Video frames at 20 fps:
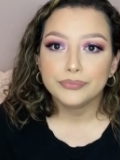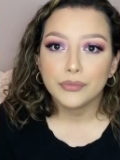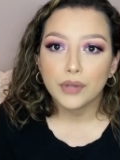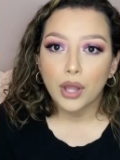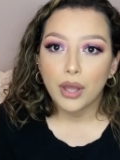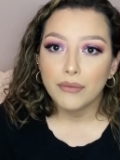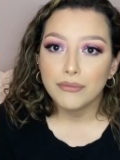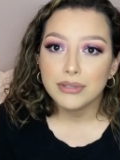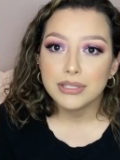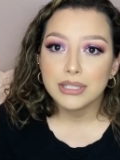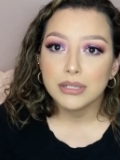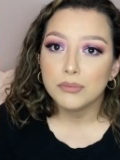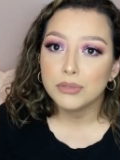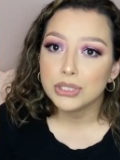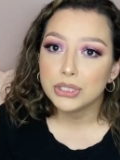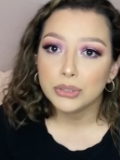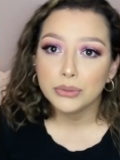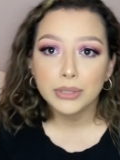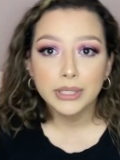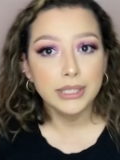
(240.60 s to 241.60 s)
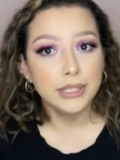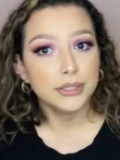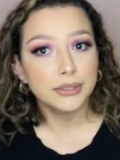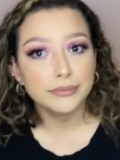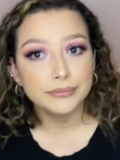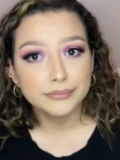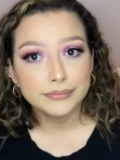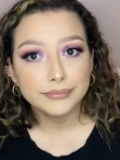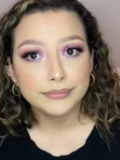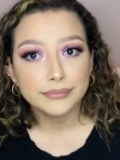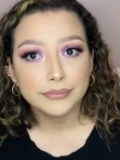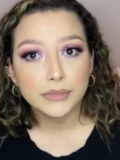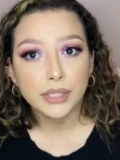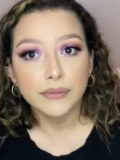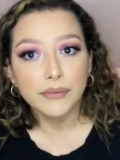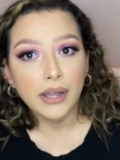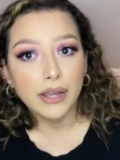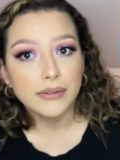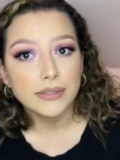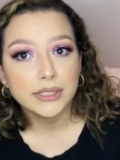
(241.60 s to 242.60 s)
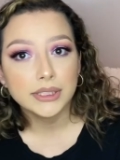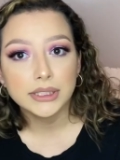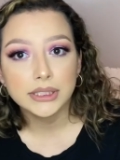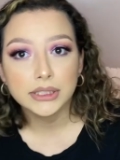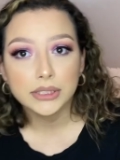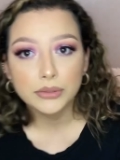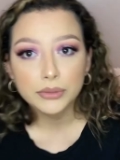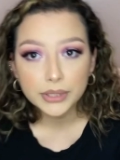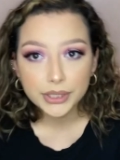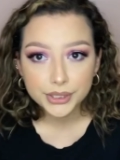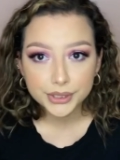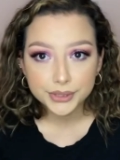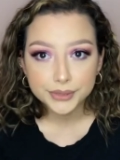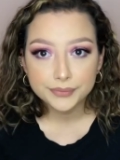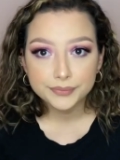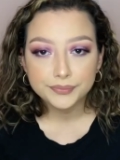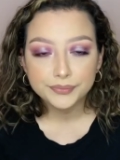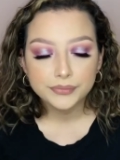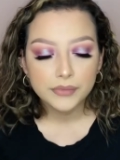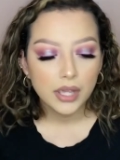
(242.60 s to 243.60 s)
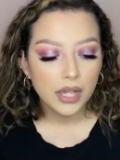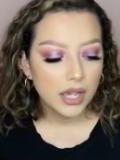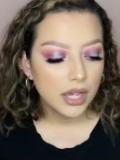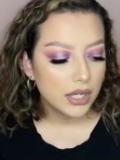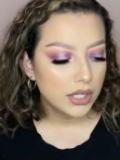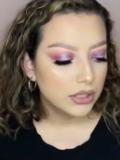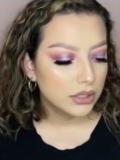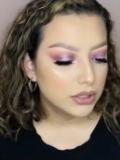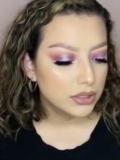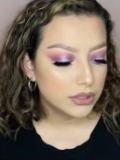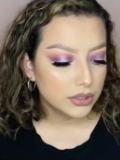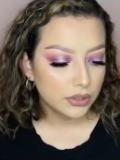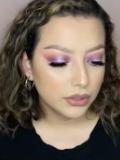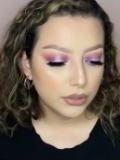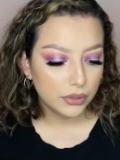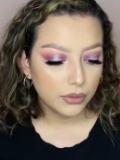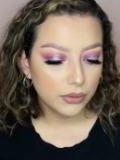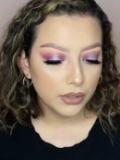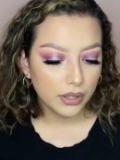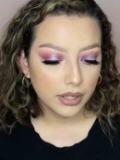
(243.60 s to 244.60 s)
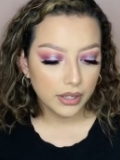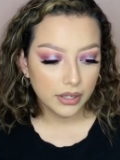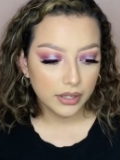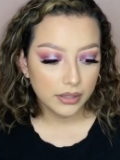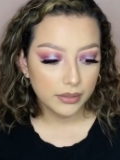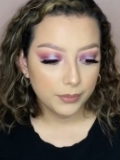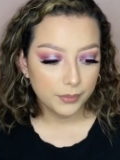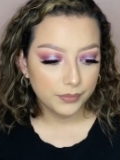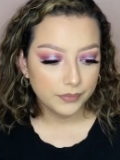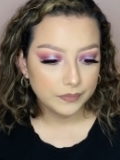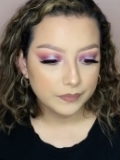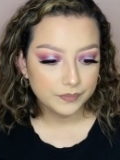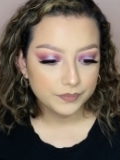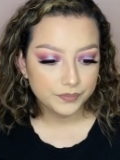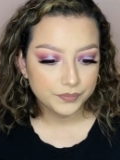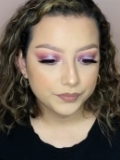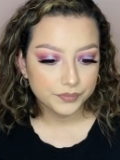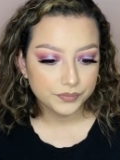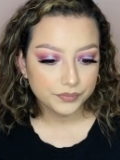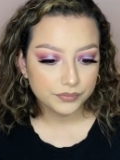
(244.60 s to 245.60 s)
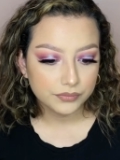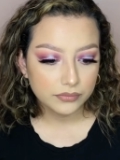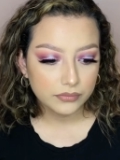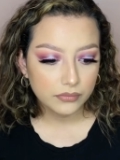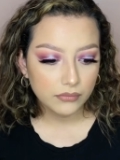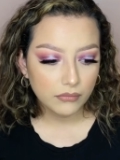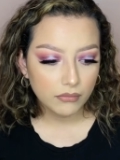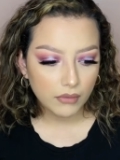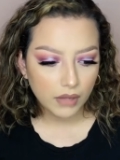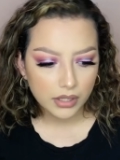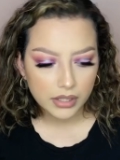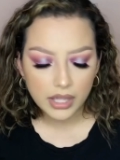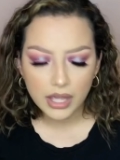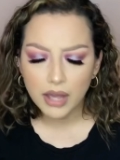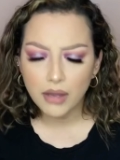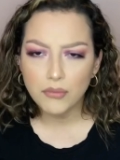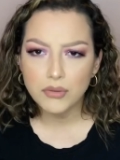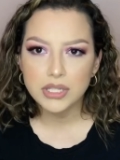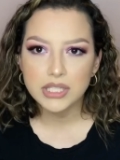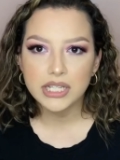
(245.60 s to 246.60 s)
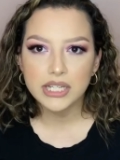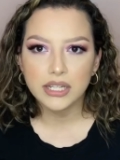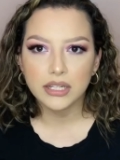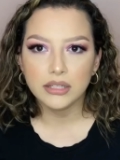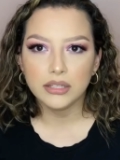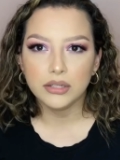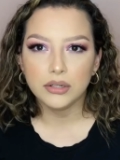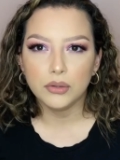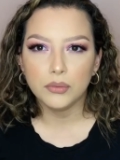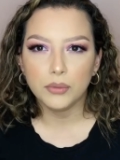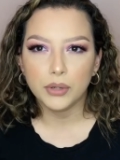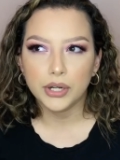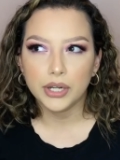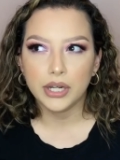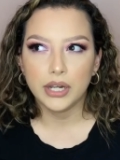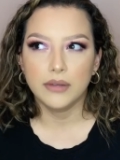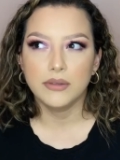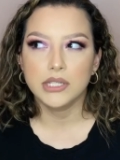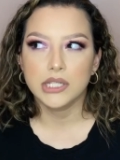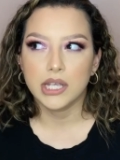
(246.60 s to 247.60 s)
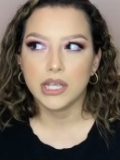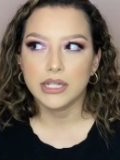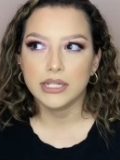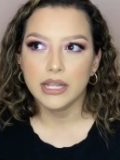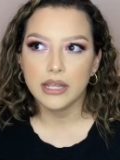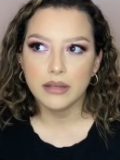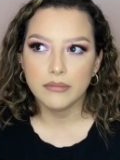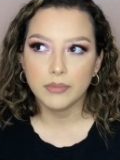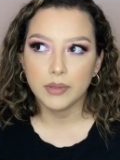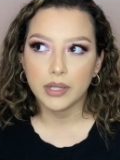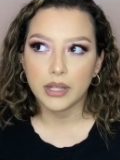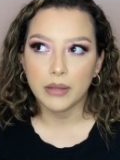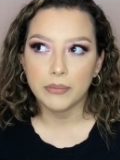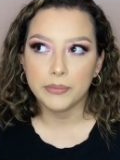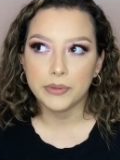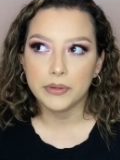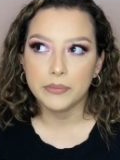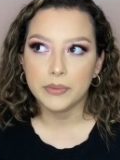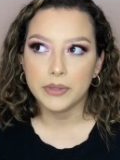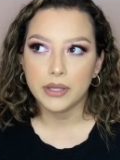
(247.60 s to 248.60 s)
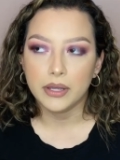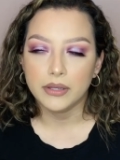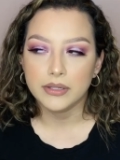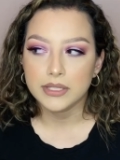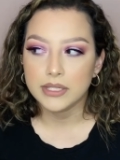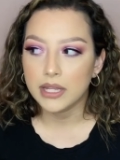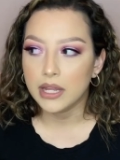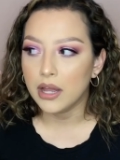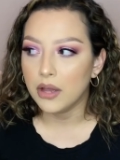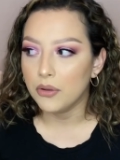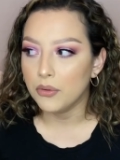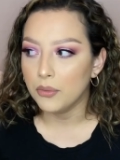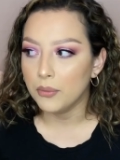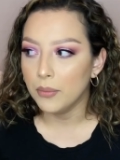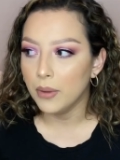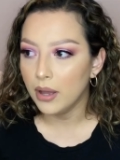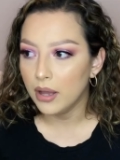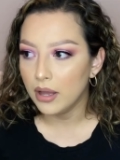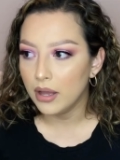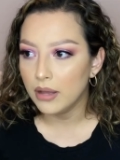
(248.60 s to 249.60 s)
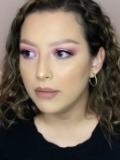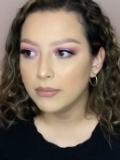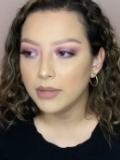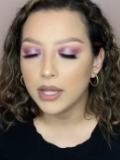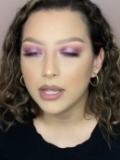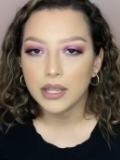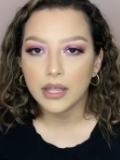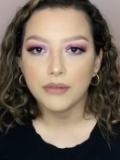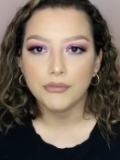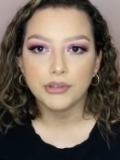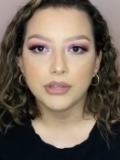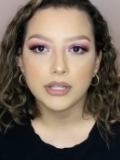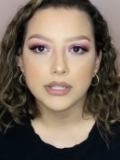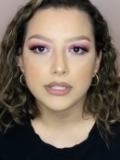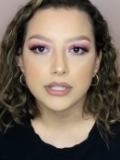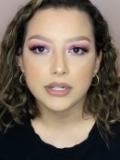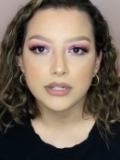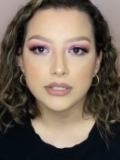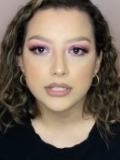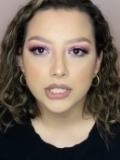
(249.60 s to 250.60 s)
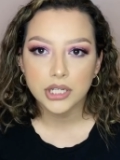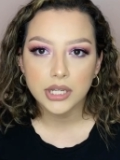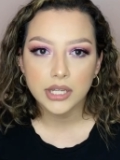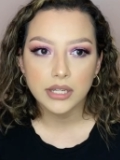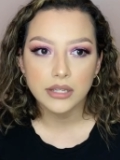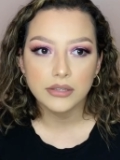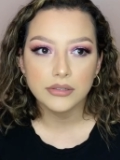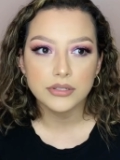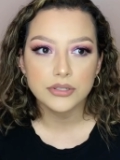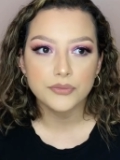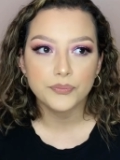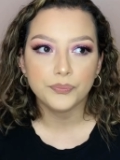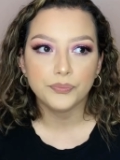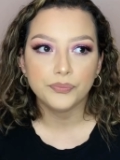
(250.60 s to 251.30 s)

obviously we're still here. The virus is still here. So, um, yeah, I was like a little worried. I was like, damn, like I'm gonna be a stay-at-home mom. Like everything's gonna change.